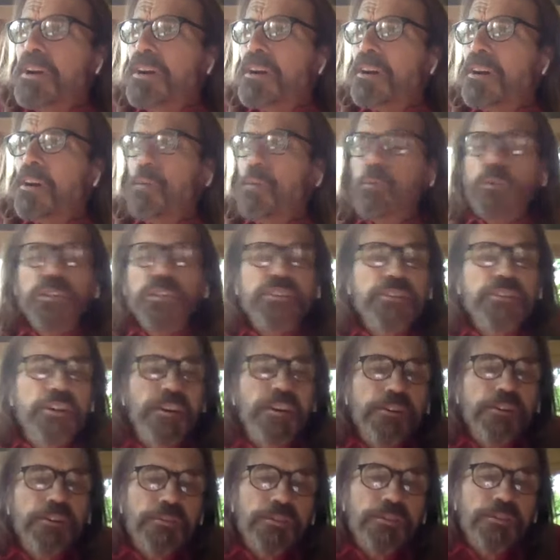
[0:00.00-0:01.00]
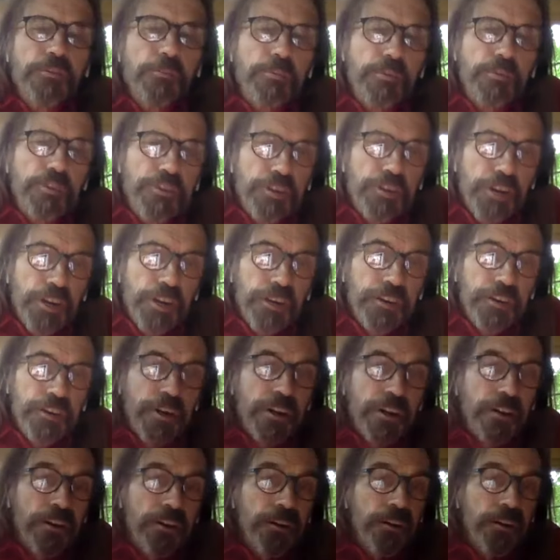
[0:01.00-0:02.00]
Our willingness to project
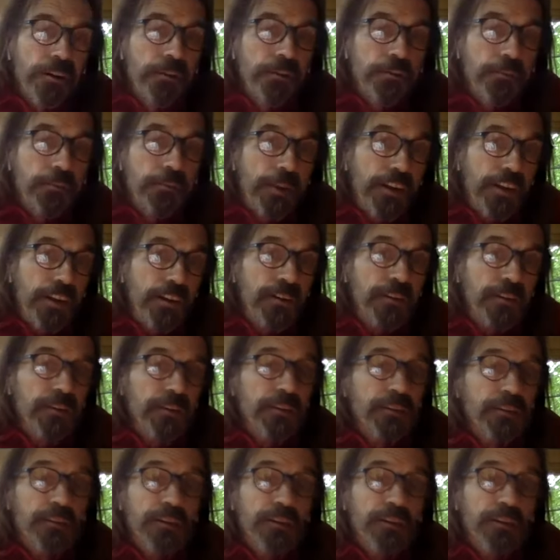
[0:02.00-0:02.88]
on another man,